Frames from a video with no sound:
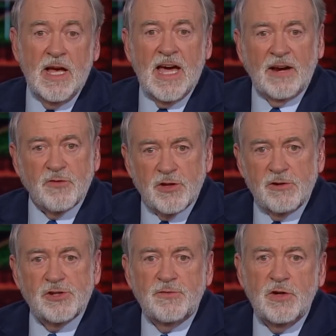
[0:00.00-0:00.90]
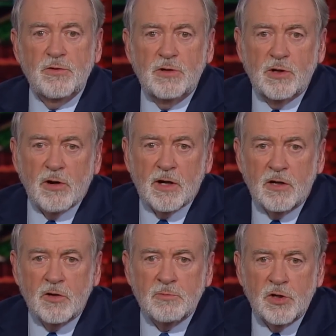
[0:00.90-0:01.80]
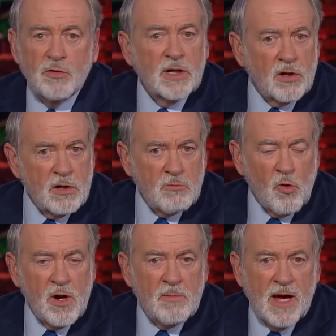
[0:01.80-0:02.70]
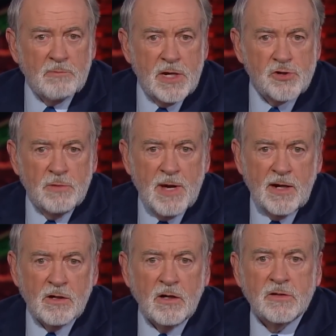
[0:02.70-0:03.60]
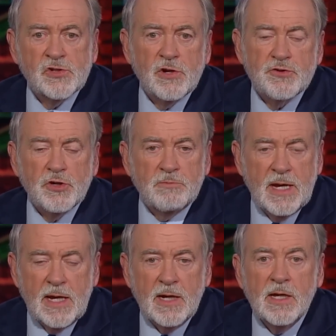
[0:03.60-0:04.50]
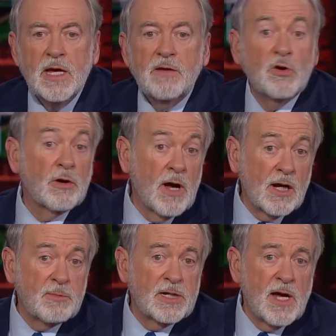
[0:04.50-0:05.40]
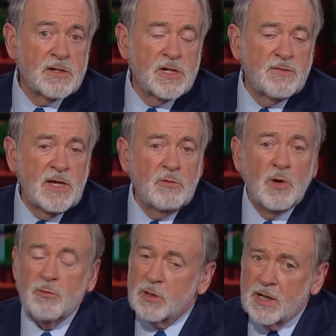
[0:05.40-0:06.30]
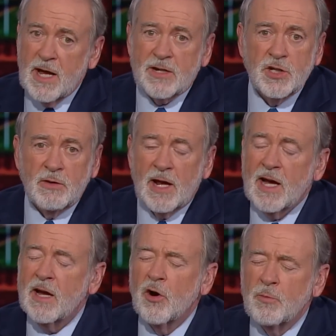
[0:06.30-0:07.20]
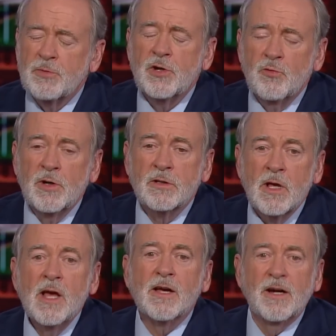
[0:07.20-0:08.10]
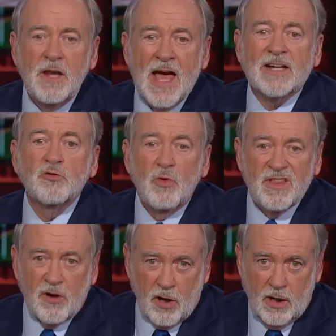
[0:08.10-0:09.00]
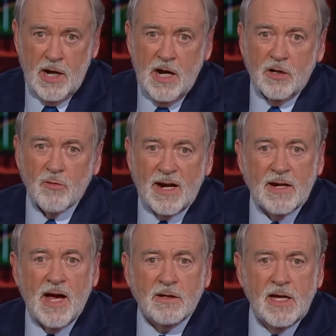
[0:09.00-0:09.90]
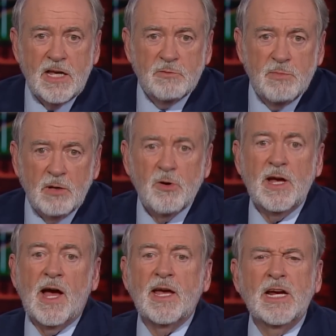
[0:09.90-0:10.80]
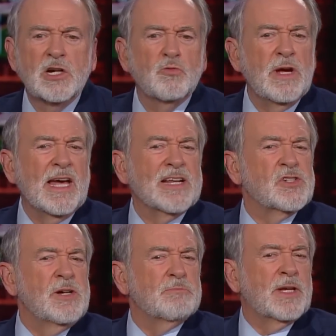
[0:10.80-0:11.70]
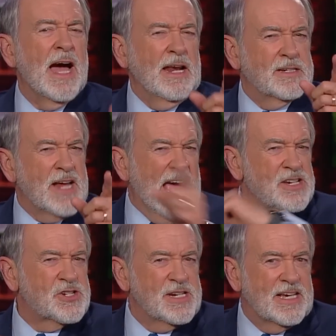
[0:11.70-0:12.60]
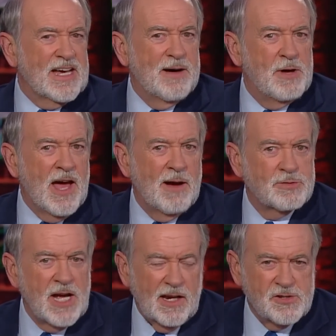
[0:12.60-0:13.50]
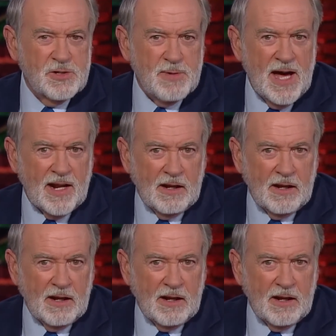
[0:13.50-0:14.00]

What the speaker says: And for those of you who are at home, you can learn more about Mesha Mainor on social media. If you go to Huckabee.tv, we will connect you, and I hope you will connect with her. Right now, Keith Bilbrey, I hear we got something kind of tasty coming up. Tell us about it.